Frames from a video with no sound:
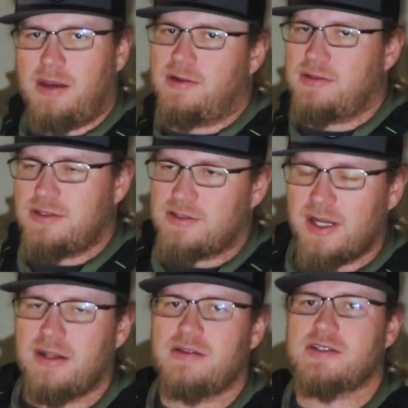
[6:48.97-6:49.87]
I would
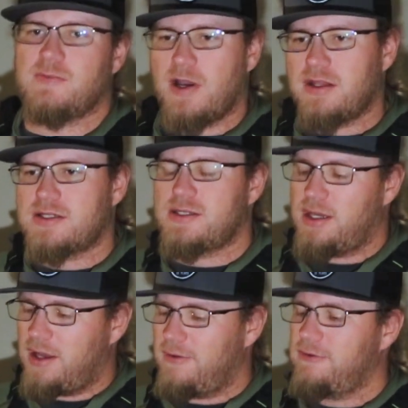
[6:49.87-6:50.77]
try to do some other
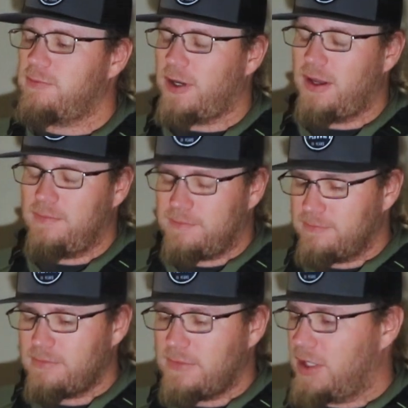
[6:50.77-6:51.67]
stuff, but
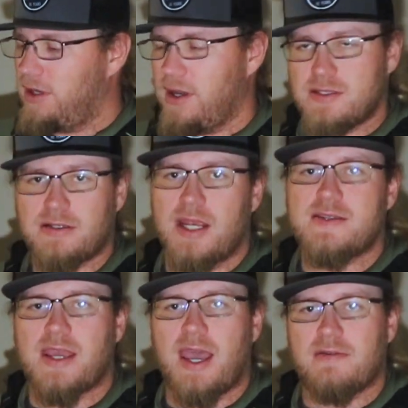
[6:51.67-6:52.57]
you know, it's great
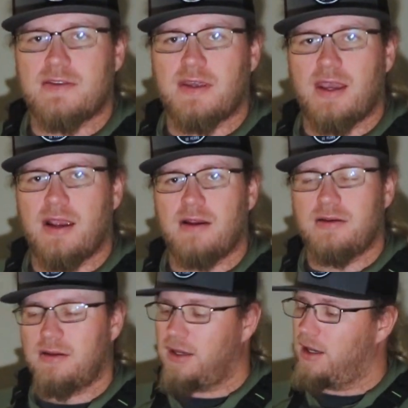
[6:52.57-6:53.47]
to have it there.
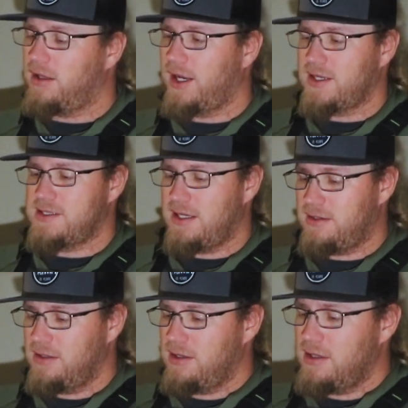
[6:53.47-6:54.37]
Like I
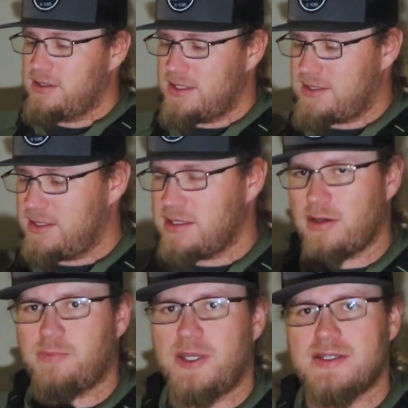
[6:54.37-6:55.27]
said, just these
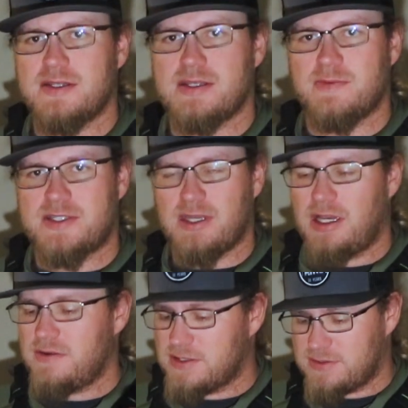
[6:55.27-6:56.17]
little pieces
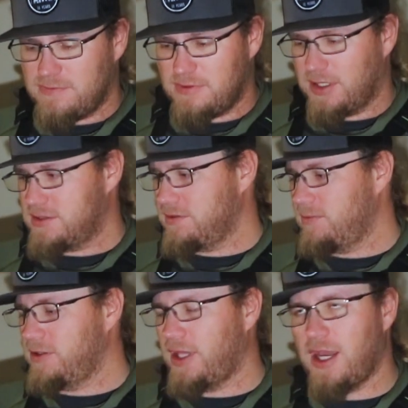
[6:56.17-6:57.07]
themselves are
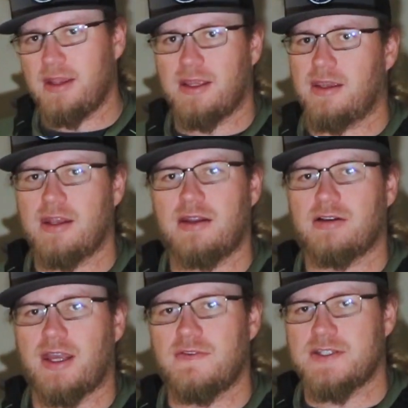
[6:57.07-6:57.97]
extremely light. They can get in
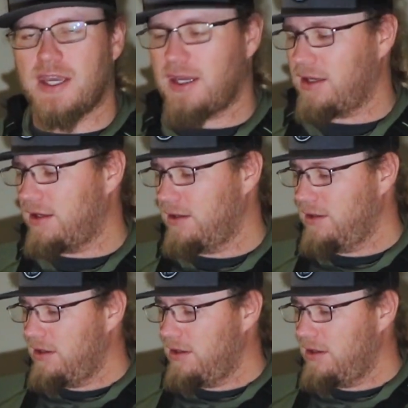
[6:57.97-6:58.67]
your life jacket.